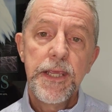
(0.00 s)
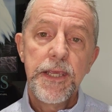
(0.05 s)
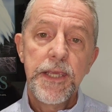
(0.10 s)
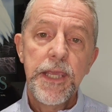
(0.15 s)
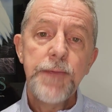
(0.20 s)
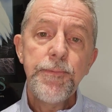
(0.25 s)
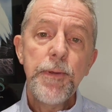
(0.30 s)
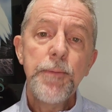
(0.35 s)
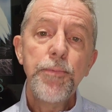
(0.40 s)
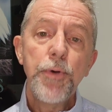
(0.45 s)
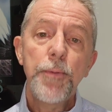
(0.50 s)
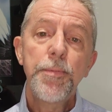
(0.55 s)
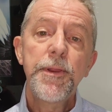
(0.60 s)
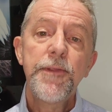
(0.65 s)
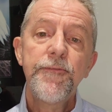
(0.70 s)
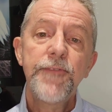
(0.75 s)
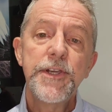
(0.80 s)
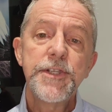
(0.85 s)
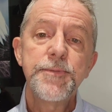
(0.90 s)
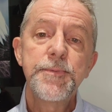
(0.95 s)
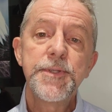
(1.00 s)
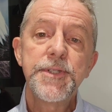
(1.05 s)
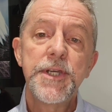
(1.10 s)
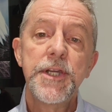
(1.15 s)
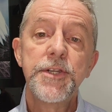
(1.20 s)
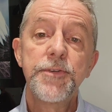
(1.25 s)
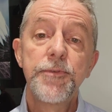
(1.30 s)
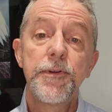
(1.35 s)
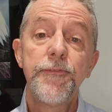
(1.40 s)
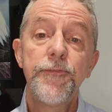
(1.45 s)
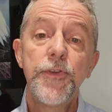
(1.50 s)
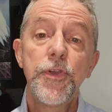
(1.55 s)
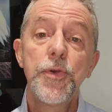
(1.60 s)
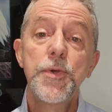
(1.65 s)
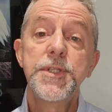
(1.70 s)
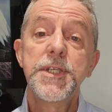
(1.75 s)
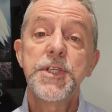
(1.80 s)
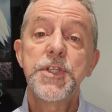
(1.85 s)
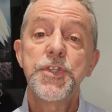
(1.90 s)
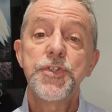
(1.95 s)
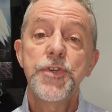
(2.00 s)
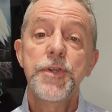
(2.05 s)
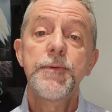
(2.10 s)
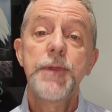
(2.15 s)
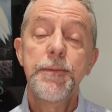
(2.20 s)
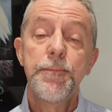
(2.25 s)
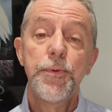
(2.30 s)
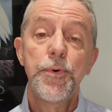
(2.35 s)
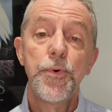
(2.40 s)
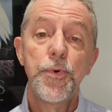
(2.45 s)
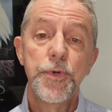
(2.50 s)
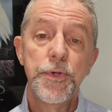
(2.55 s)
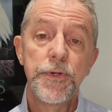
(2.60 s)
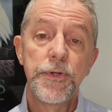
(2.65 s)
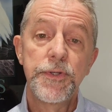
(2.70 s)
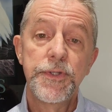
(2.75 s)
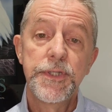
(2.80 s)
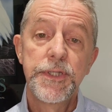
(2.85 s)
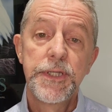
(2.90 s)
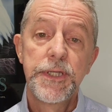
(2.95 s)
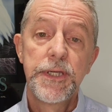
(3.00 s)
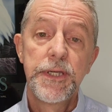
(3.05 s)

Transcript: Keeping property investments under review is extremely important.